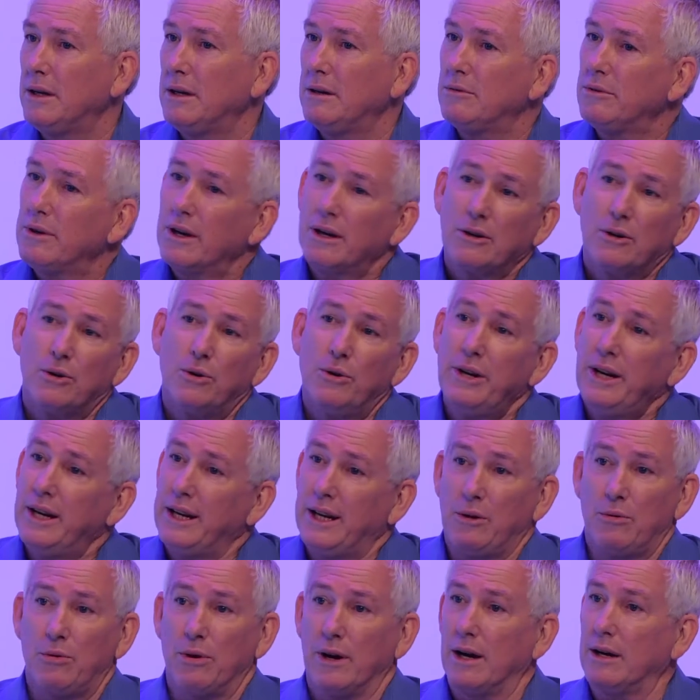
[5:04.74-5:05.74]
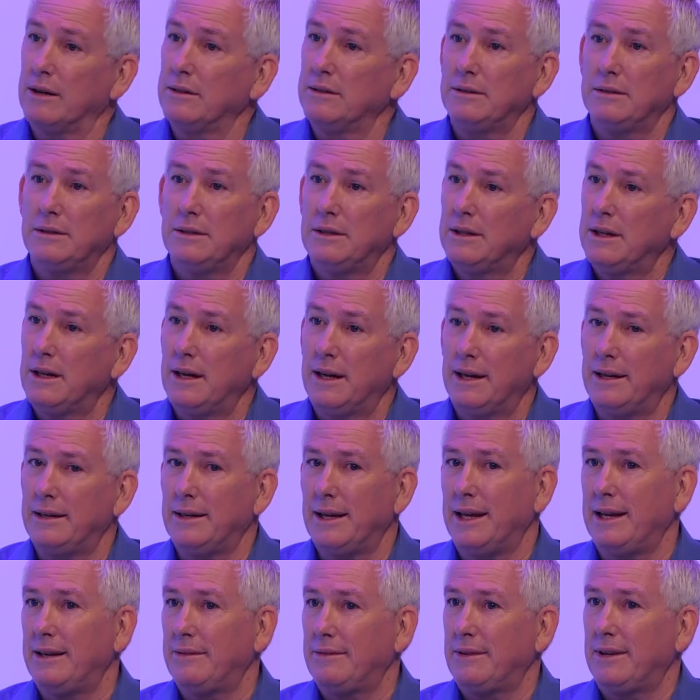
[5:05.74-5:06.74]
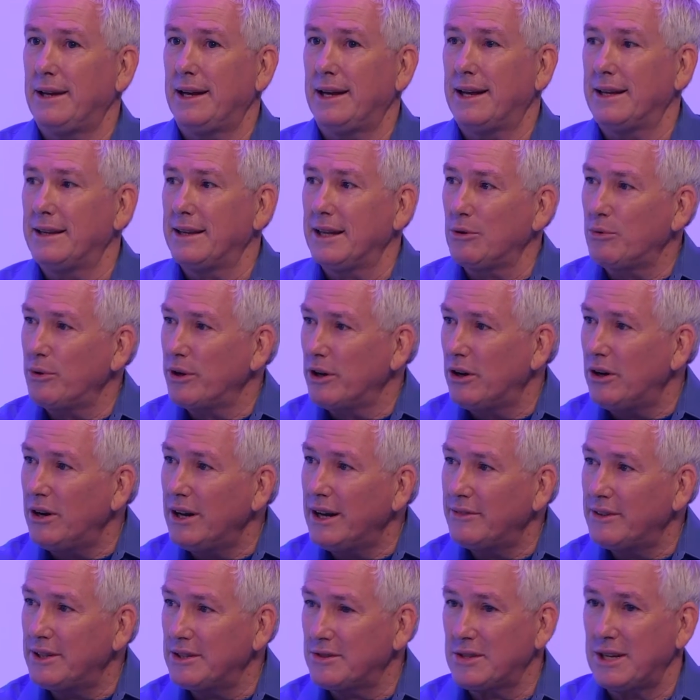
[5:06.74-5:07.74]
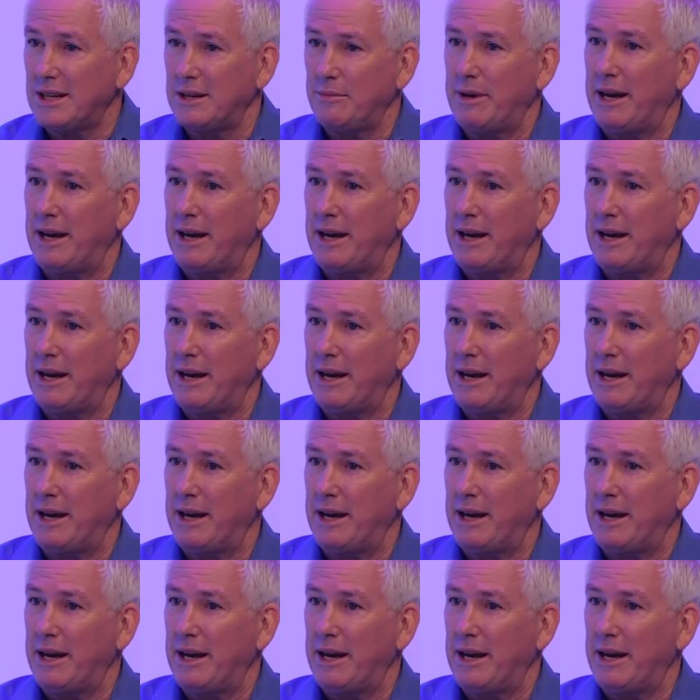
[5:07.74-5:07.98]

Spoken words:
We're not going anywhere. And I think we all have that same